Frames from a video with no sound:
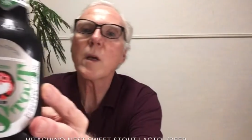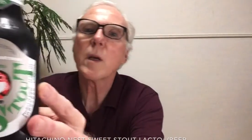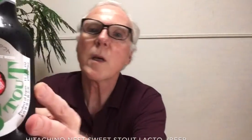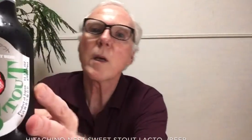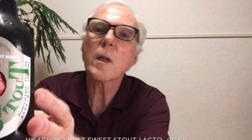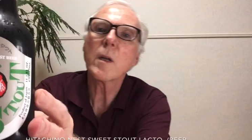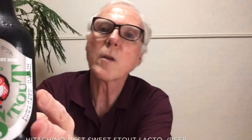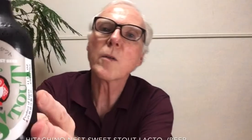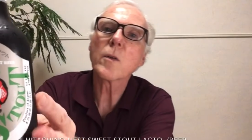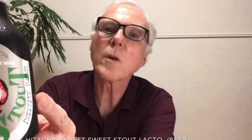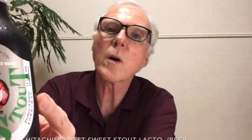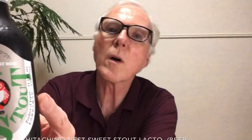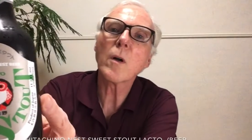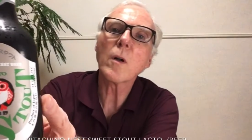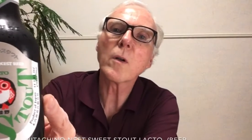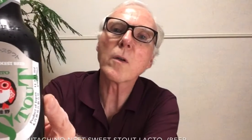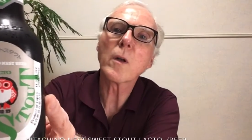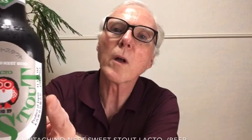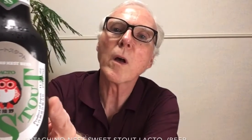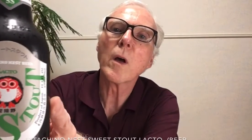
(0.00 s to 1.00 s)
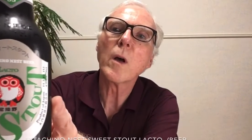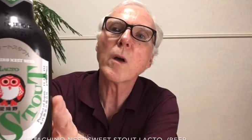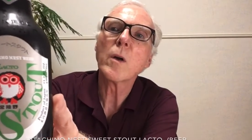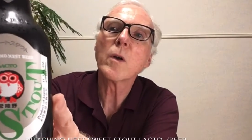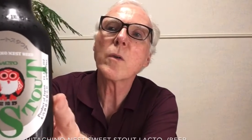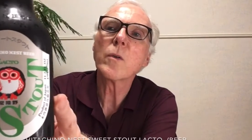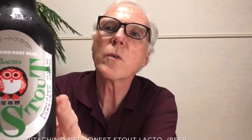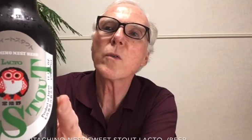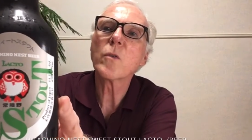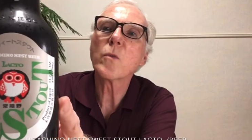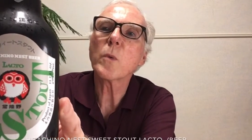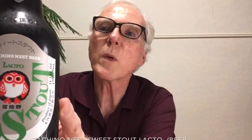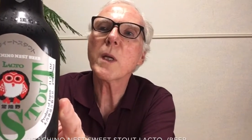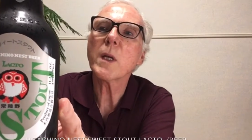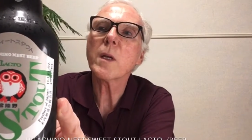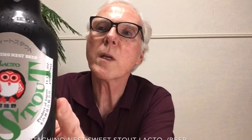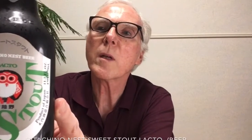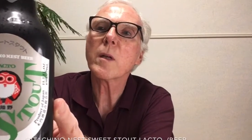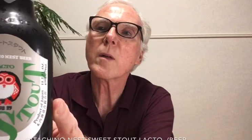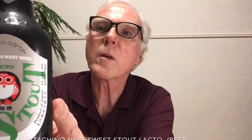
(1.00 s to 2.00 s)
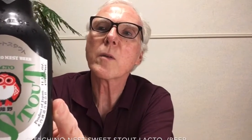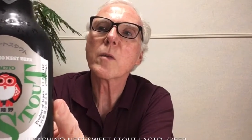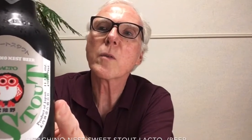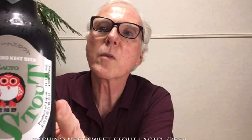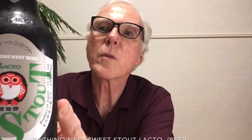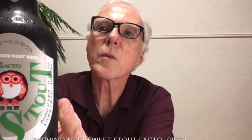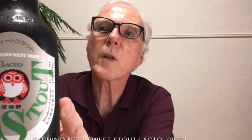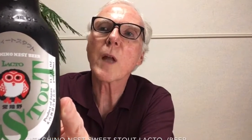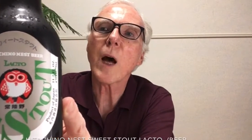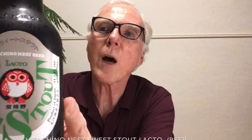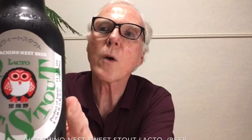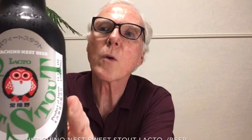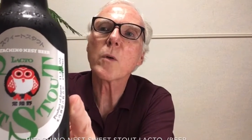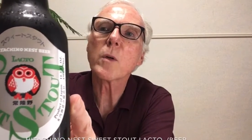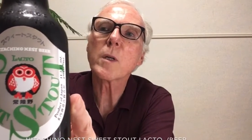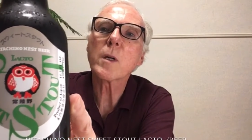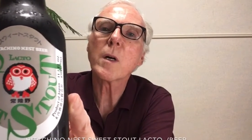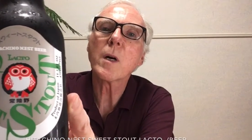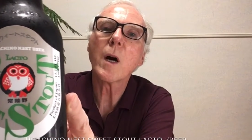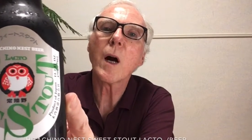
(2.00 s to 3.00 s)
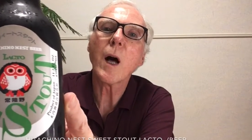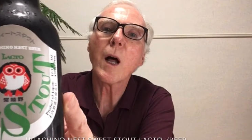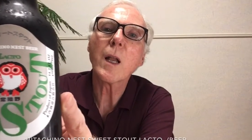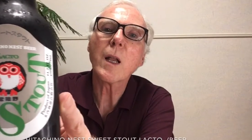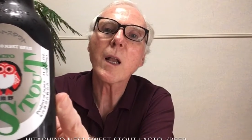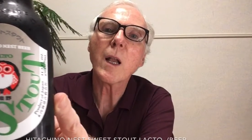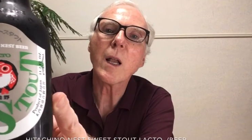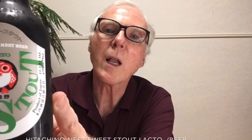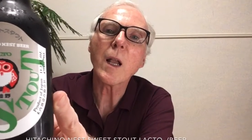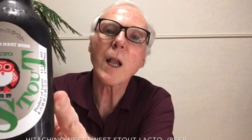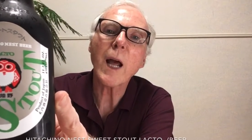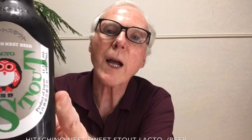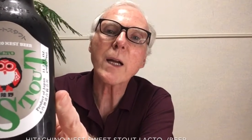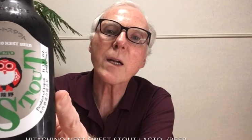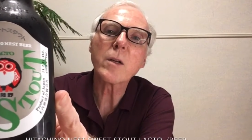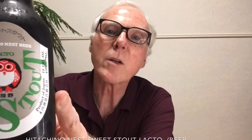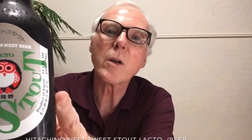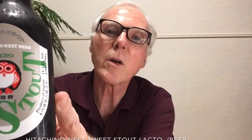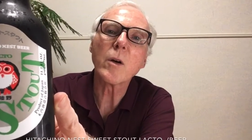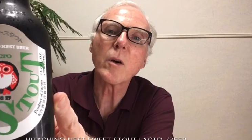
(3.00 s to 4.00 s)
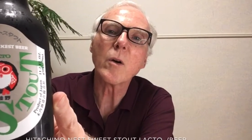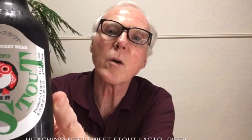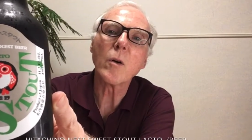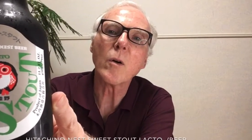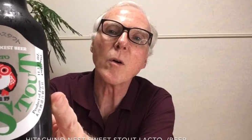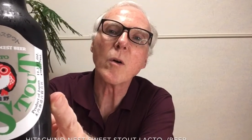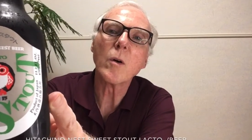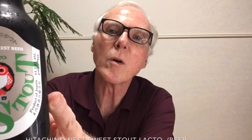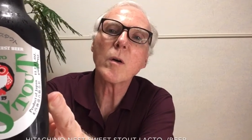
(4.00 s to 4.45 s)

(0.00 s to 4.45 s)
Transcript: It is called Sweet Stout Lacto,